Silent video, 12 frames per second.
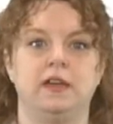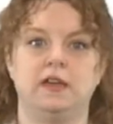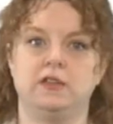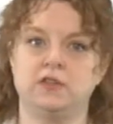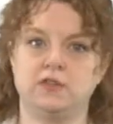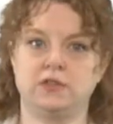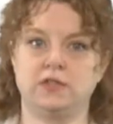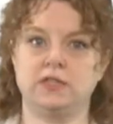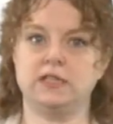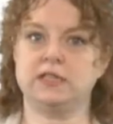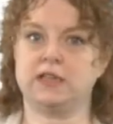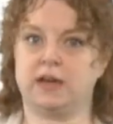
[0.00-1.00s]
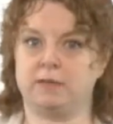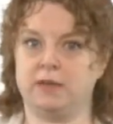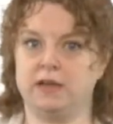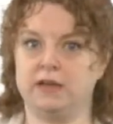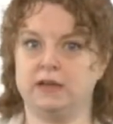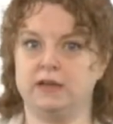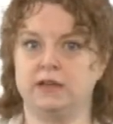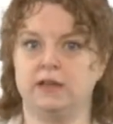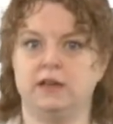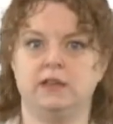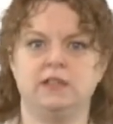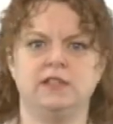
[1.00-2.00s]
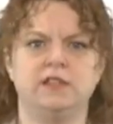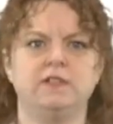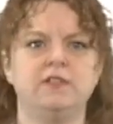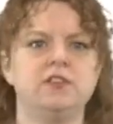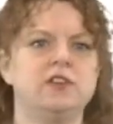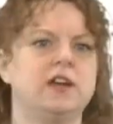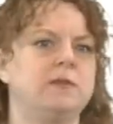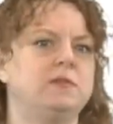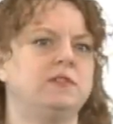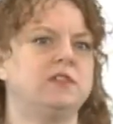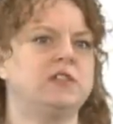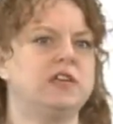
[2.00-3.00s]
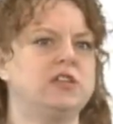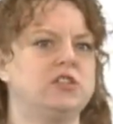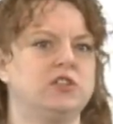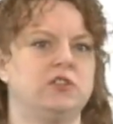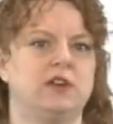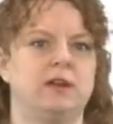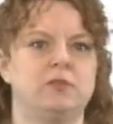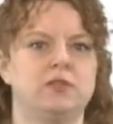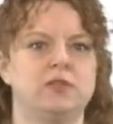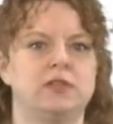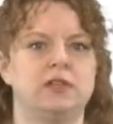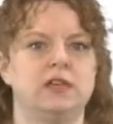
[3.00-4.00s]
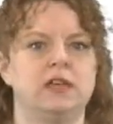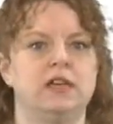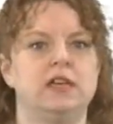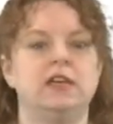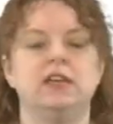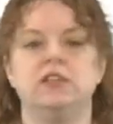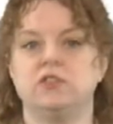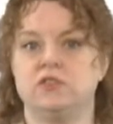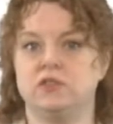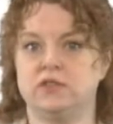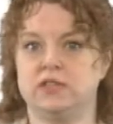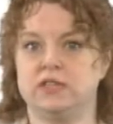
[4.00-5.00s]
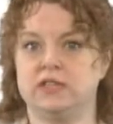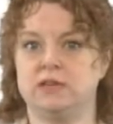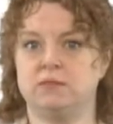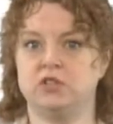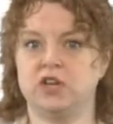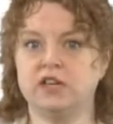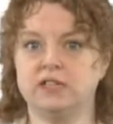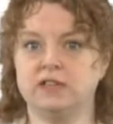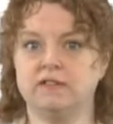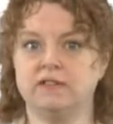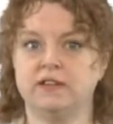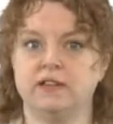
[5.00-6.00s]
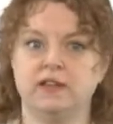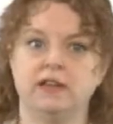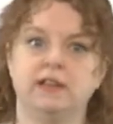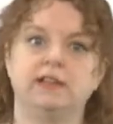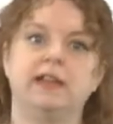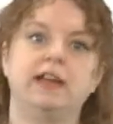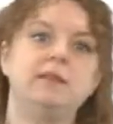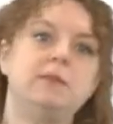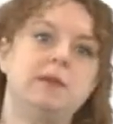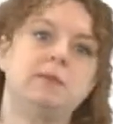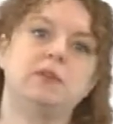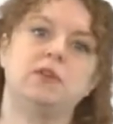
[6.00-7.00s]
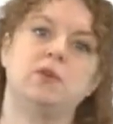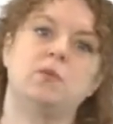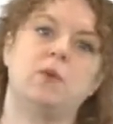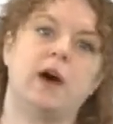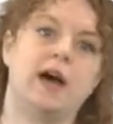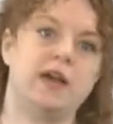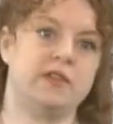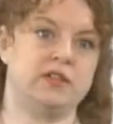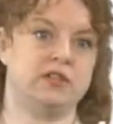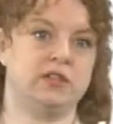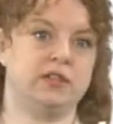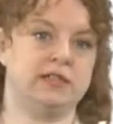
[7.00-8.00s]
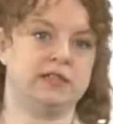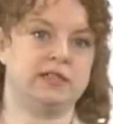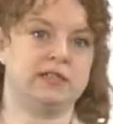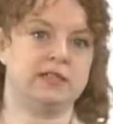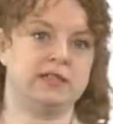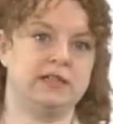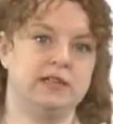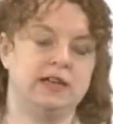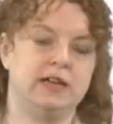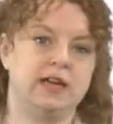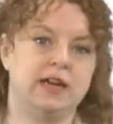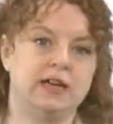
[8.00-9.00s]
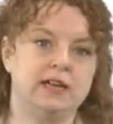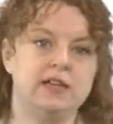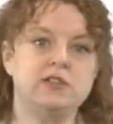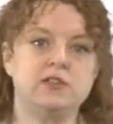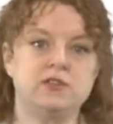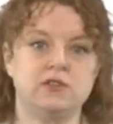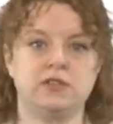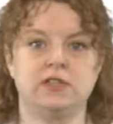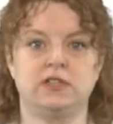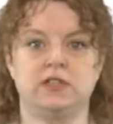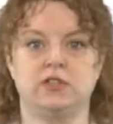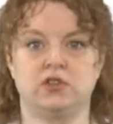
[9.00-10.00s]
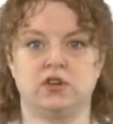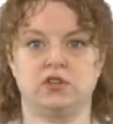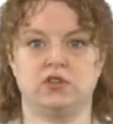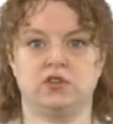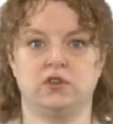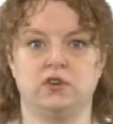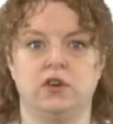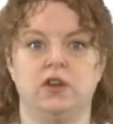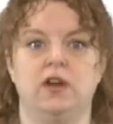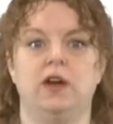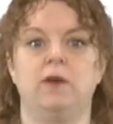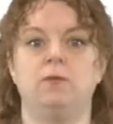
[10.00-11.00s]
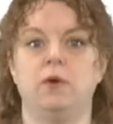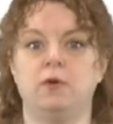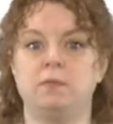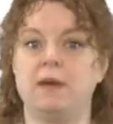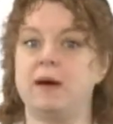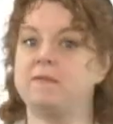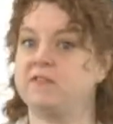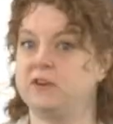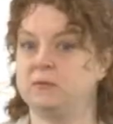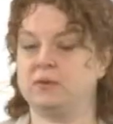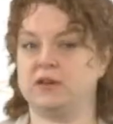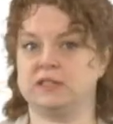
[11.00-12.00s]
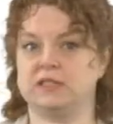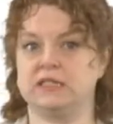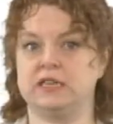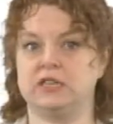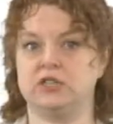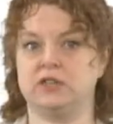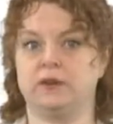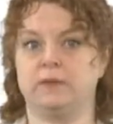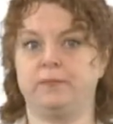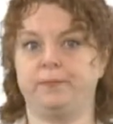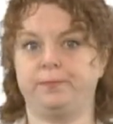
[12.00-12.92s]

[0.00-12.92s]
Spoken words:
Introducing the topic, different types of attention grabbers, introducing the objective, letting people know why they should listen, and introducing the structure, a roadmap for your presentation.